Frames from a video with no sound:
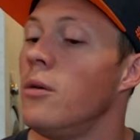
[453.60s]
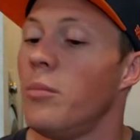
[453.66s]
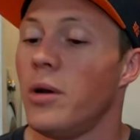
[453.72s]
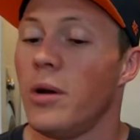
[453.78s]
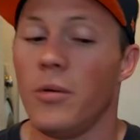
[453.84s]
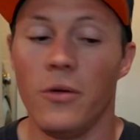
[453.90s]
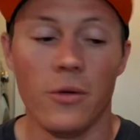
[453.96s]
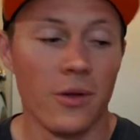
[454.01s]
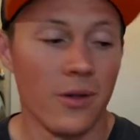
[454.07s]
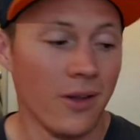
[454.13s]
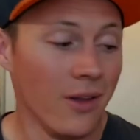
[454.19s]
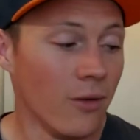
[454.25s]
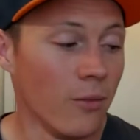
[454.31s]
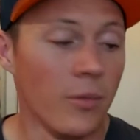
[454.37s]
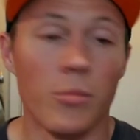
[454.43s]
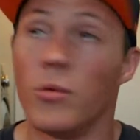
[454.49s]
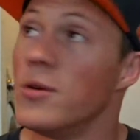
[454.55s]
Probably do a
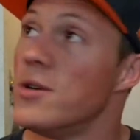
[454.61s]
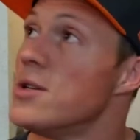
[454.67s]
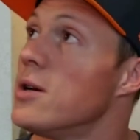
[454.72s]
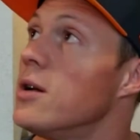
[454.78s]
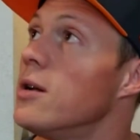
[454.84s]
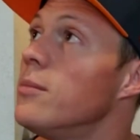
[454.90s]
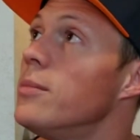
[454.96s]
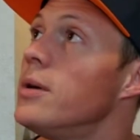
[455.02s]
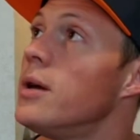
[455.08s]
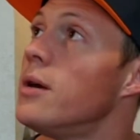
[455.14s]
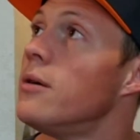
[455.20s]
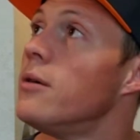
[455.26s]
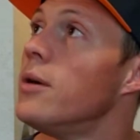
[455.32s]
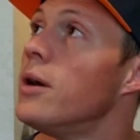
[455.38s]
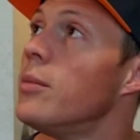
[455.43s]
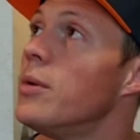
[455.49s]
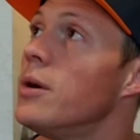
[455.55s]
little bit more salt, but I don't
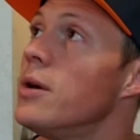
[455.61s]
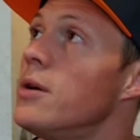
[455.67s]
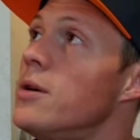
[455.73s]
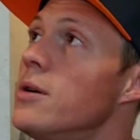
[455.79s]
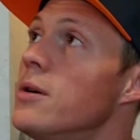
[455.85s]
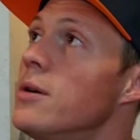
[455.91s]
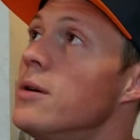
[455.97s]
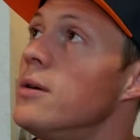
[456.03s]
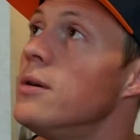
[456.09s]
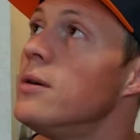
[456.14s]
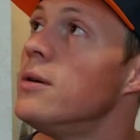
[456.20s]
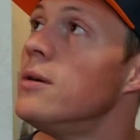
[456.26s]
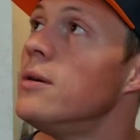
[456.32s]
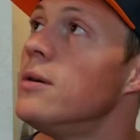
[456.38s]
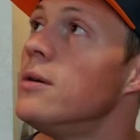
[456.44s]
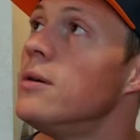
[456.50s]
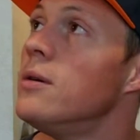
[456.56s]
know how much.
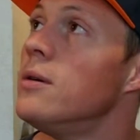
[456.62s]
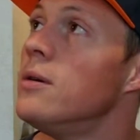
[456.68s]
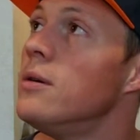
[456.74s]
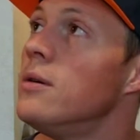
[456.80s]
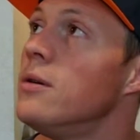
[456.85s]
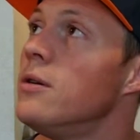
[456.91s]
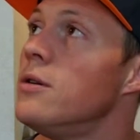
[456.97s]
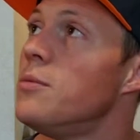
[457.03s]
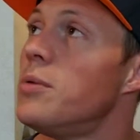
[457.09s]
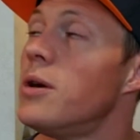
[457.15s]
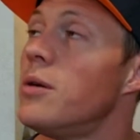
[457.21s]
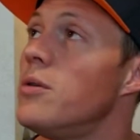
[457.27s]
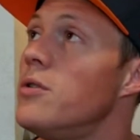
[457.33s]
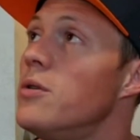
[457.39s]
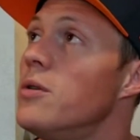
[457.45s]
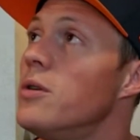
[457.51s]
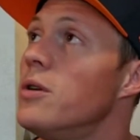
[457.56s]

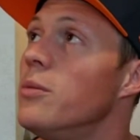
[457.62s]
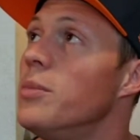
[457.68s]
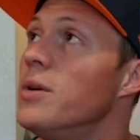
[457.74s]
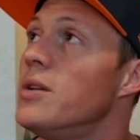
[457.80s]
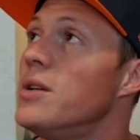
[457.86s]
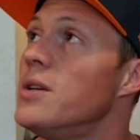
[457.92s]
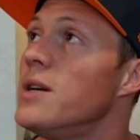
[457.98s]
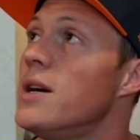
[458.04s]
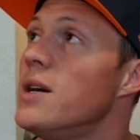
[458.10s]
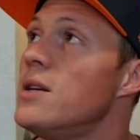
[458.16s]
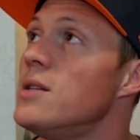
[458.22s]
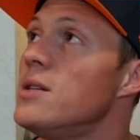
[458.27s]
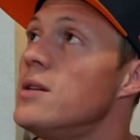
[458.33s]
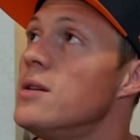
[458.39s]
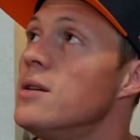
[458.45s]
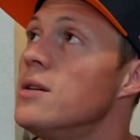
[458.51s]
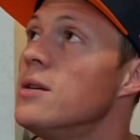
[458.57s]
Probably do a little bit to
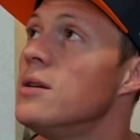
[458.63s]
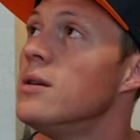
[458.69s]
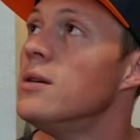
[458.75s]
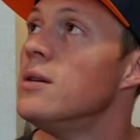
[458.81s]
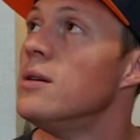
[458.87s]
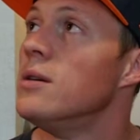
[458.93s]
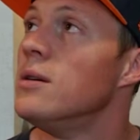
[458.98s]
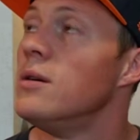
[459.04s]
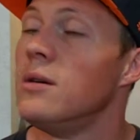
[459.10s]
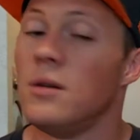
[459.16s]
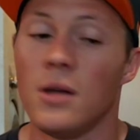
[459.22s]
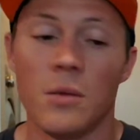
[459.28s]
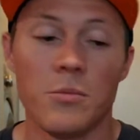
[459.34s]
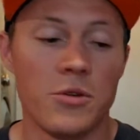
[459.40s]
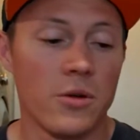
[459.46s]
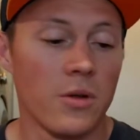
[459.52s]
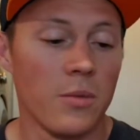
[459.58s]
taste. Okay.
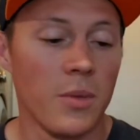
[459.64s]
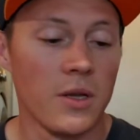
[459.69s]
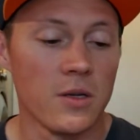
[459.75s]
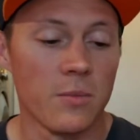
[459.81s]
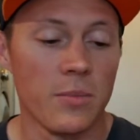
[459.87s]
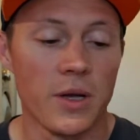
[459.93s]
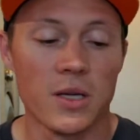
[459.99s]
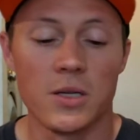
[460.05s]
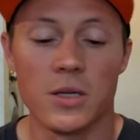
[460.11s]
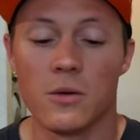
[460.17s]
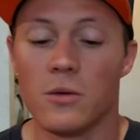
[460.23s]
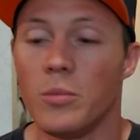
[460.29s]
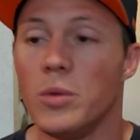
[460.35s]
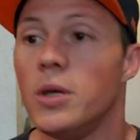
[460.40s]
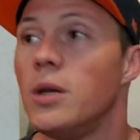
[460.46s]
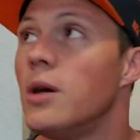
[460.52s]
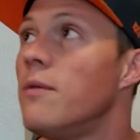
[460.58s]
I'm sure the basil pesto
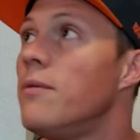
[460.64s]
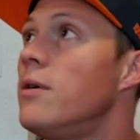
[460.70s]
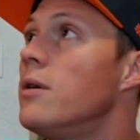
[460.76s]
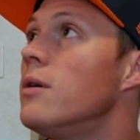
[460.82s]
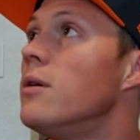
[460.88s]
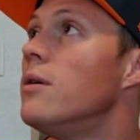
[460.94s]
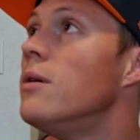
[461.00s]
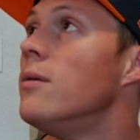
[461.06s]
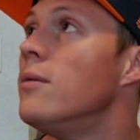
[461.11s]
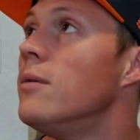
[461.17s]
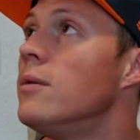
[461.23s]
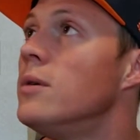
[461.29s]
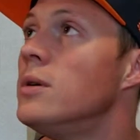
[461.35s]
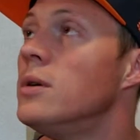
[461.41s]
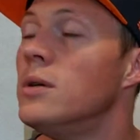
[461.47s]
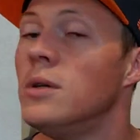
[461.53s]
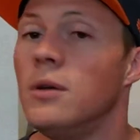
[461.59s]
would be enough to
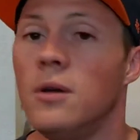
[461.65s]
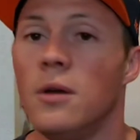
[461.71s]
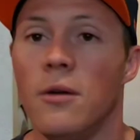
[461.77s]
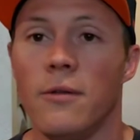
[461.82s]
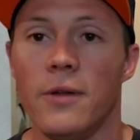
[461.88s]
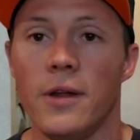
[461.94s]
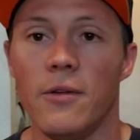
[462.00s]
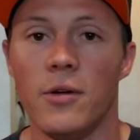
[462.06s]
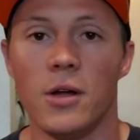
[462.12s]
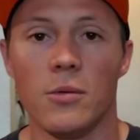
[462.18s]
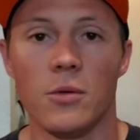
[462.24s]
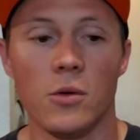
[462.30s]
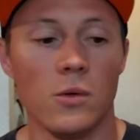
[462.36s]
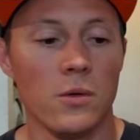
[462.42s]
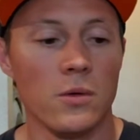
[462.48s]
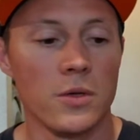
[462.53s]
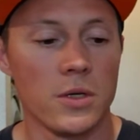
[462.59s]
flavor it up.
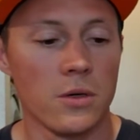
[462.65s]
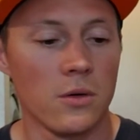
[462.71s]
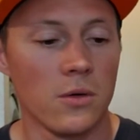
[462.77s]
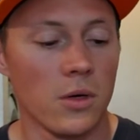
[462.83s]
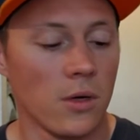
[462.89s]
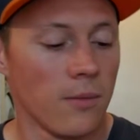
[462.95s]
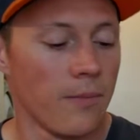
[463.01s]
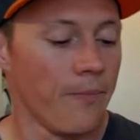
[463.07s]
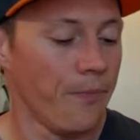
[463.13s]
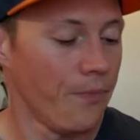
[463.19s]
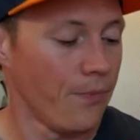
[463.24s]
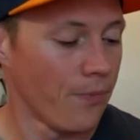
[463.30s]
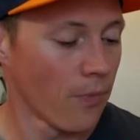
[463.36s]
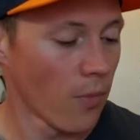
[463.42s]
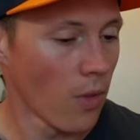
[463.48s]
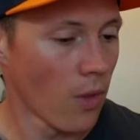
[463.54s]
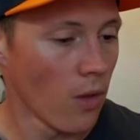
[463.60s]
Cool. So
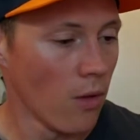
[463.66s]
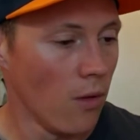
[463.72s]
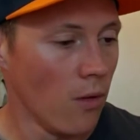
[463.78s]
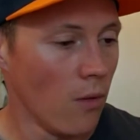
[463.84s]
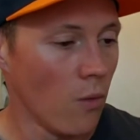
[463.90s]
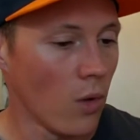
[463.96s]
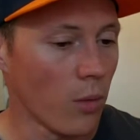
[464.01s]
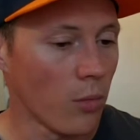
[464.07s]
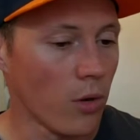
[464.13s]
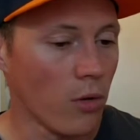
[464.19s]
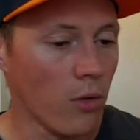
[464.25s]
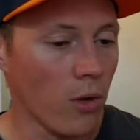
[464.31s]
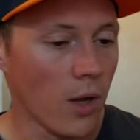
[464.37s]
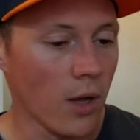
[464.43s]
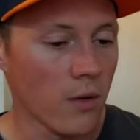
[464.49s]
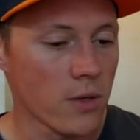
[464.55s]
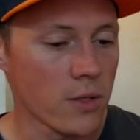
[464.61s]
what I'm going to
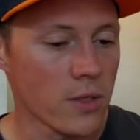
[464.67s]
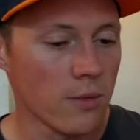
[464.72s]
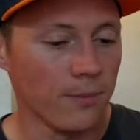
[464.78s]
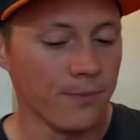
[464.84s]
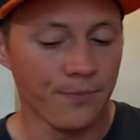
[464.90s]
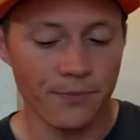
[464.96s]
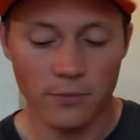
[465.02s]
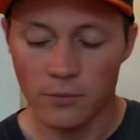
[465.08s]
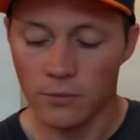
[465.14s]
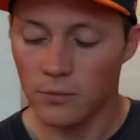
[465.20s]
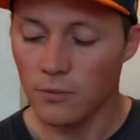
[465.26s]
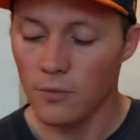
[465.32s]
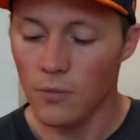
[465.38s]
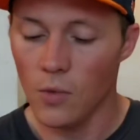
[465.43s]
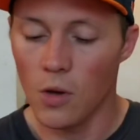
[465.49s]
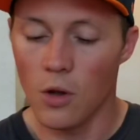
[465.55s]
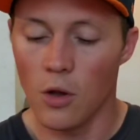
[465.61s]
do now is
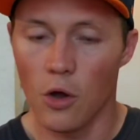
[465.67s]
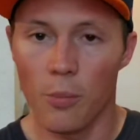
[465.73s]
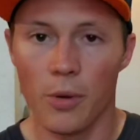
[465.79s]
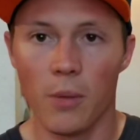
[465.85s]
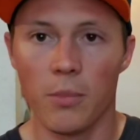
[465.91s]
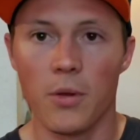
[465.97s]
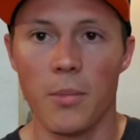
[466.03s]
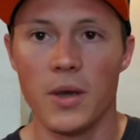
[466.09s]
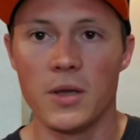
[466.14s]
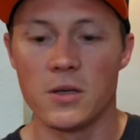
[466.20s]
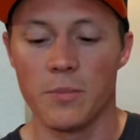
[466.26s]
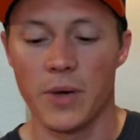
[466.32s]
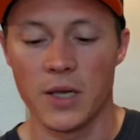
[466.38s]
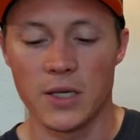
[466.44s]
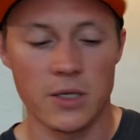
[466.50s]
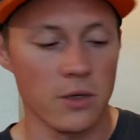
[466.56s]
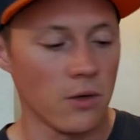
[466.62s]
open up the basil
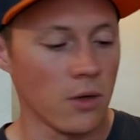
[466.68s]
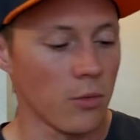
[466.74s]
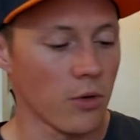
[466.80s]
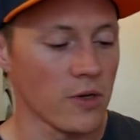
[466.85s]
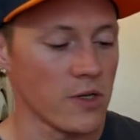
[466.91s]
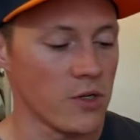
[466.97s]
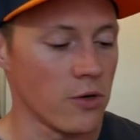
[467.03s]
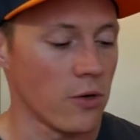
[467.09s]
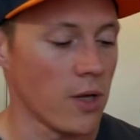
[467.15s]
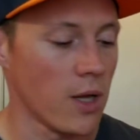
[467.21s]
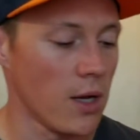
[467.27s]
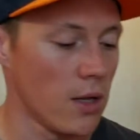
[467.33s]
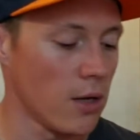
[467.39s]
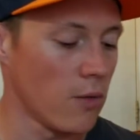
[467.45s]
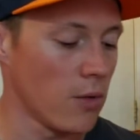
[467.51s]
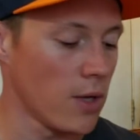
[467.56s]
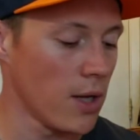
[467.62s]
pesto, and I'm going to stir that
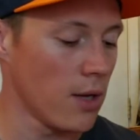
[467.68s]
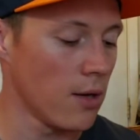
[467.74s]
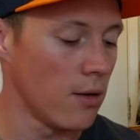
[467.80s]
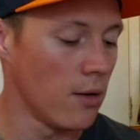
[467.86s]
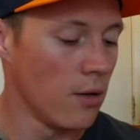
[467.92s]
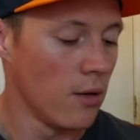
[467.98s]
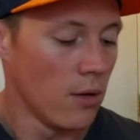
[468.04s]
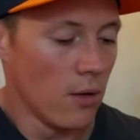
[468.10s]
in there with that.